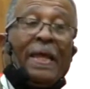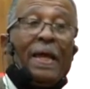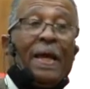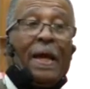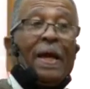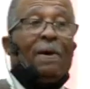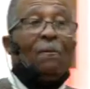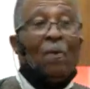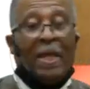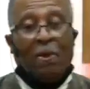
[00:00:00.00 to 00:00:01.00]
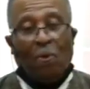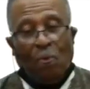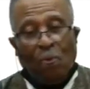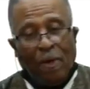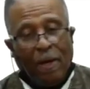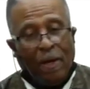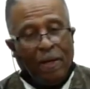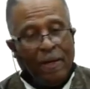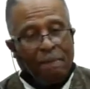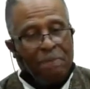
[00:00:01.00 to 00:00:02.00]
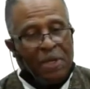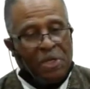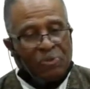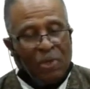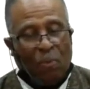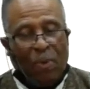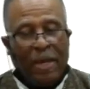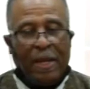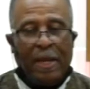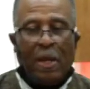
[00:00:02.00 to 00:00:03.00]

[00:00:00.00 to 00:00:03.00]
Uh, we who are in ministry, we